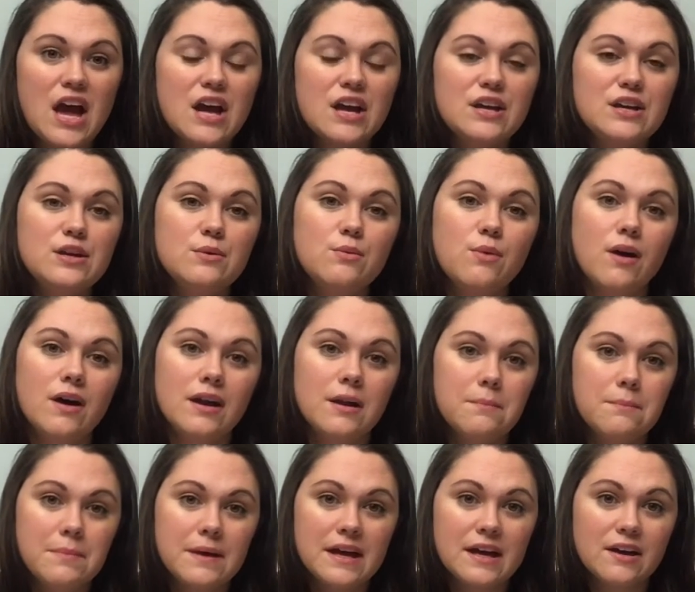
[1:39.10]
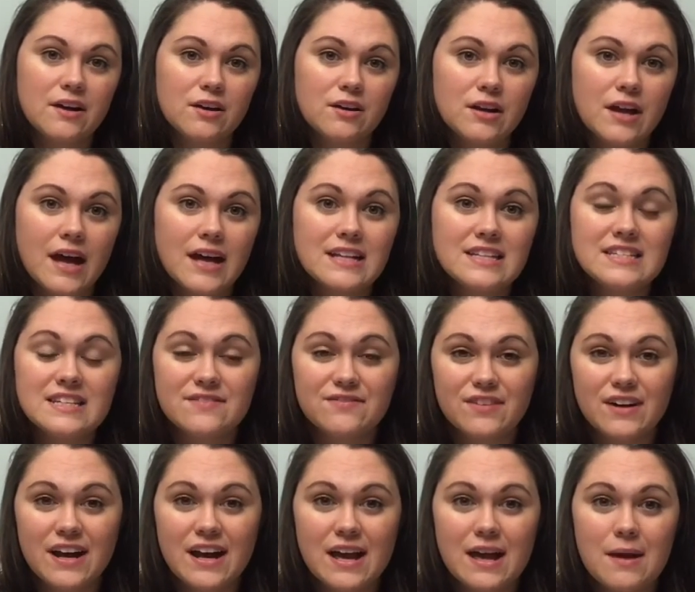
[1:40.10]
You want to build
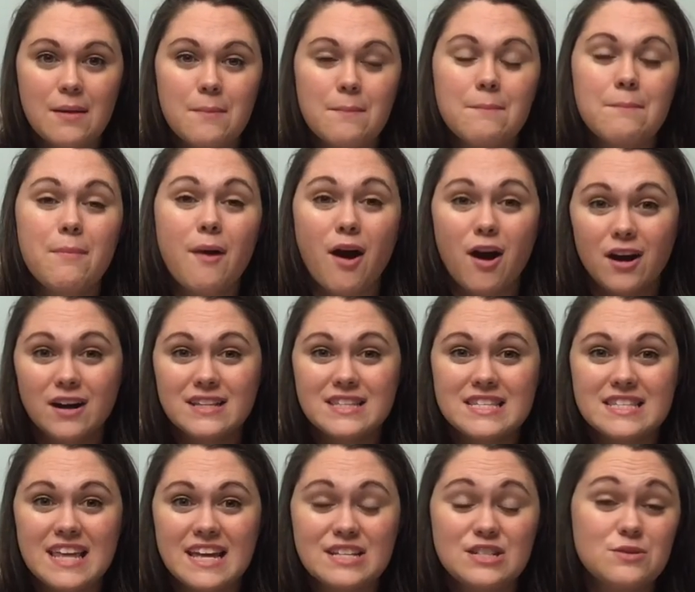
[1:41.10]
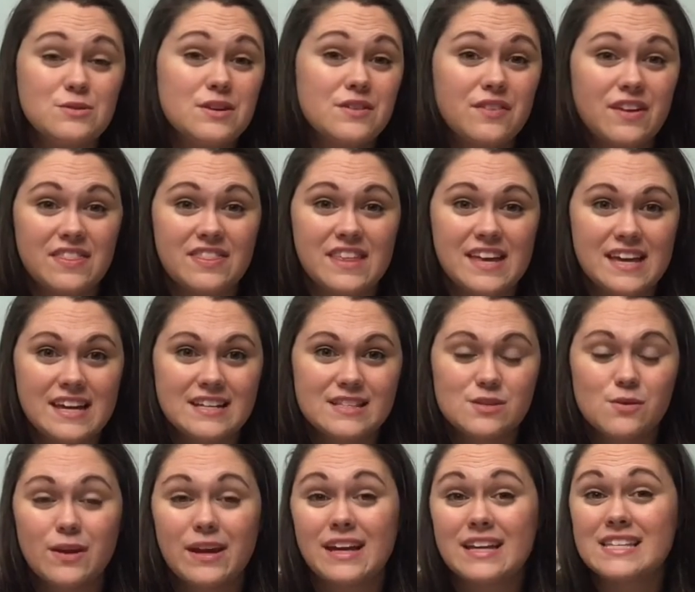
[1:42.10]
different parts that do different things,
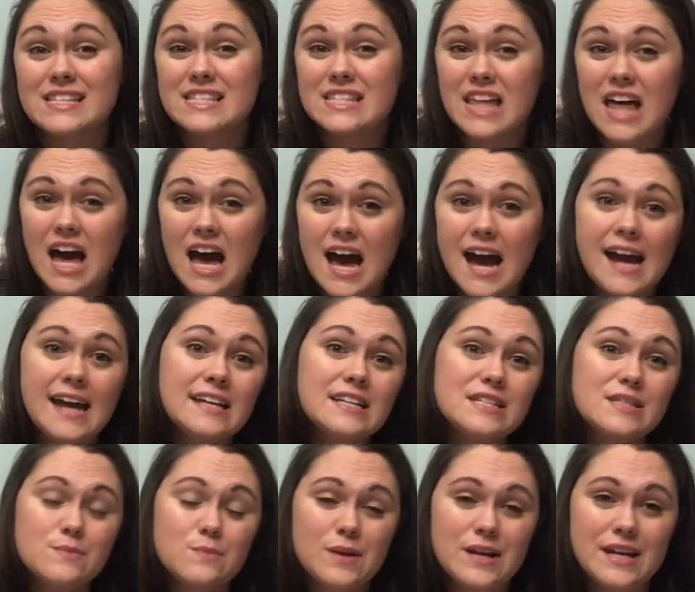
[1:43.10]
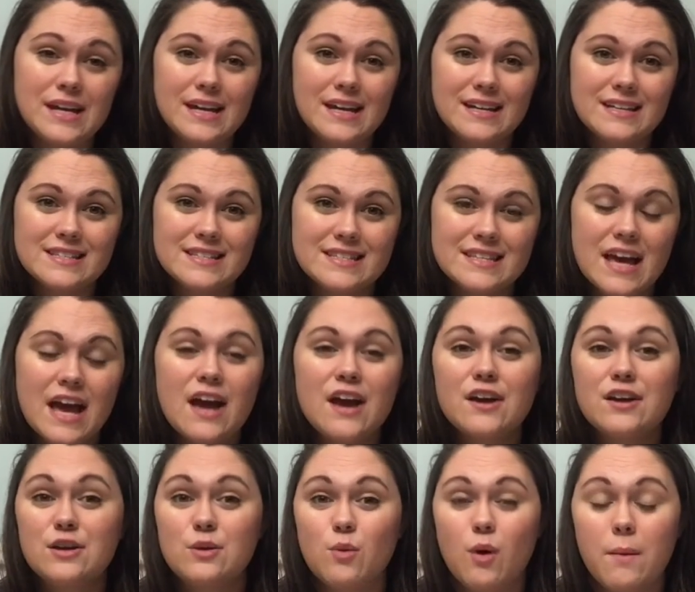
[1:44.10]
like a slide, swings.
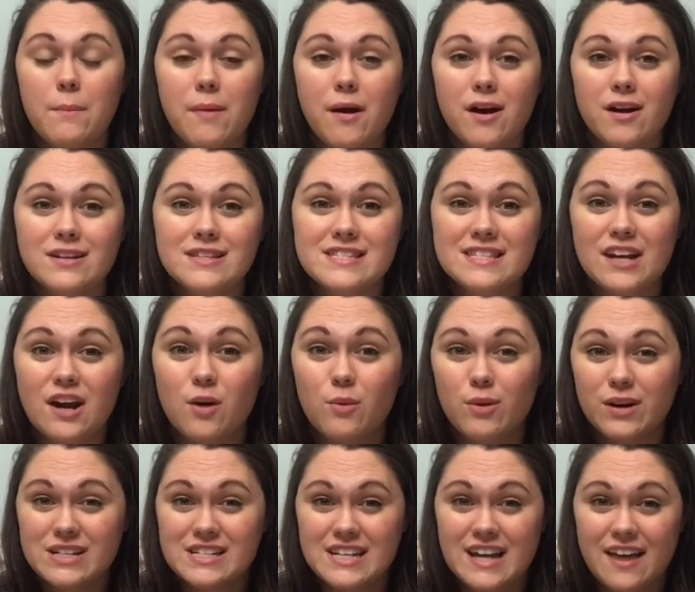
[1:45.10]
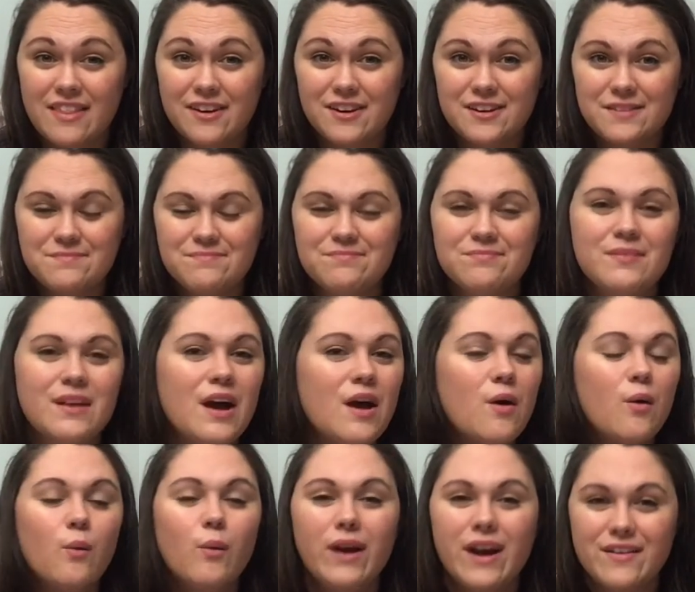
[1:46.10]
You want parts that all work together.
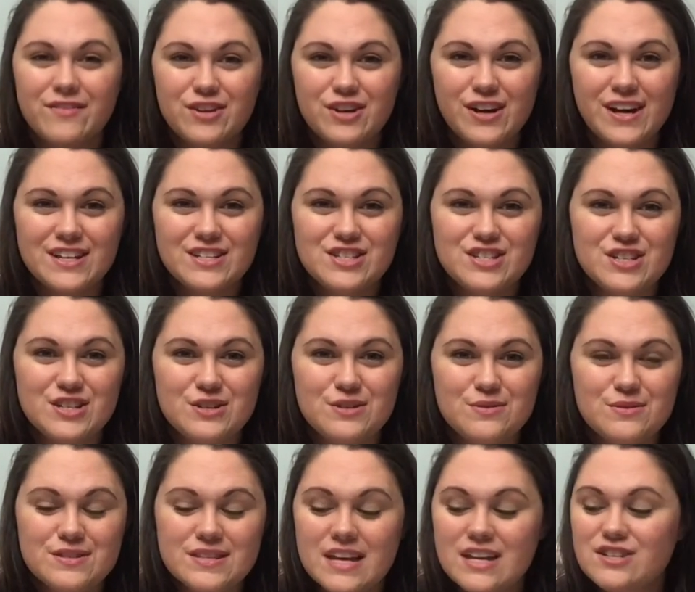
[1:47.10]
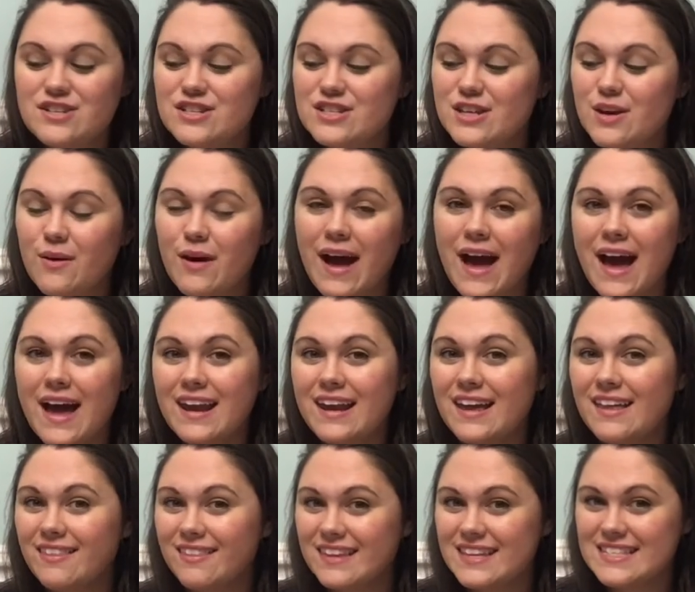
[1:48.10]
Whatever you guys choose, just go ahead
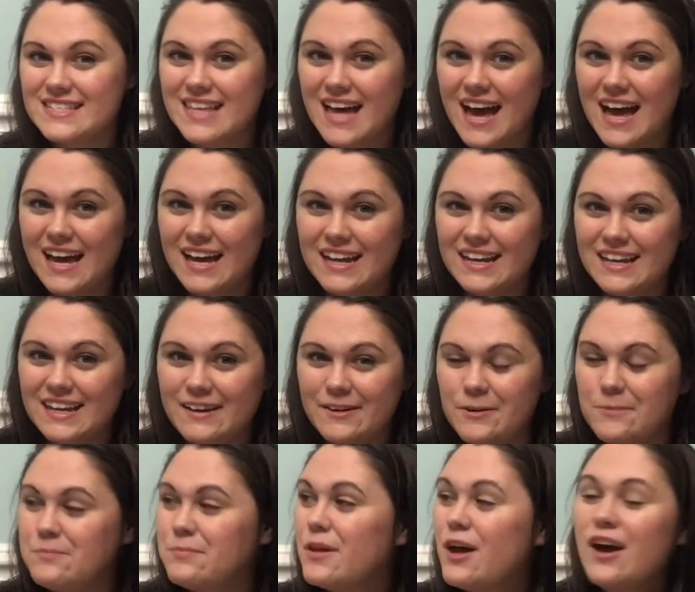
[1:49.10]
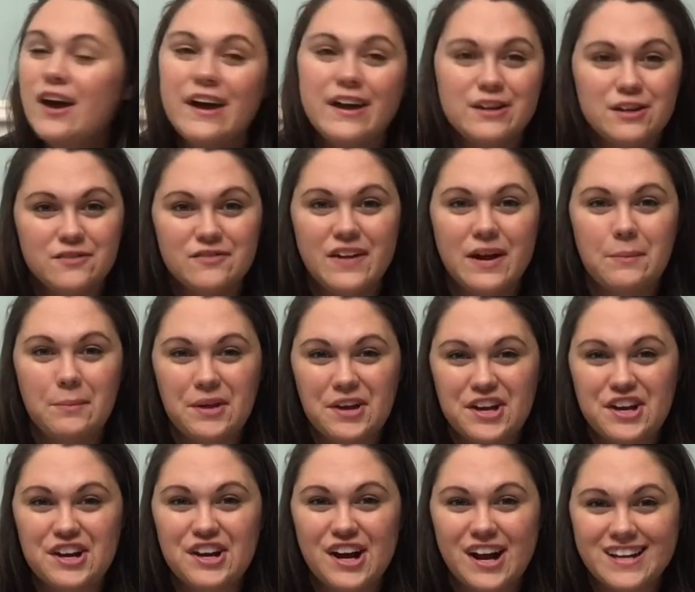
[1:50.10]
and list that in here in your family
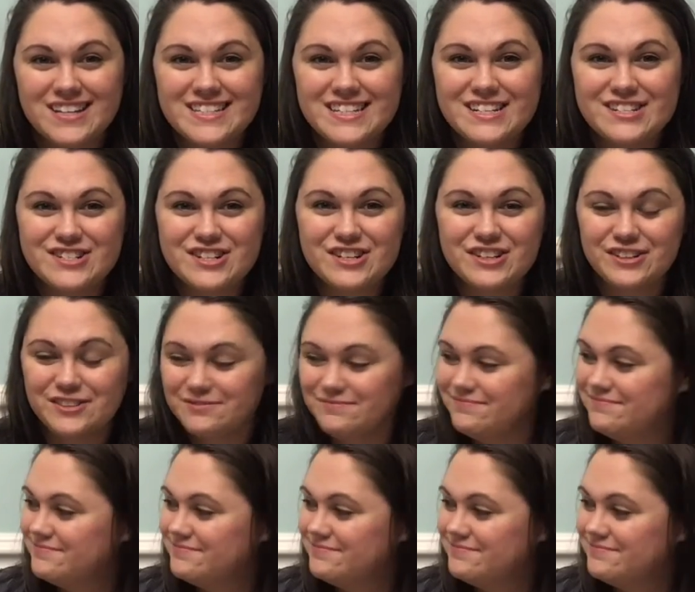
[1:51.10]
curiosity journal.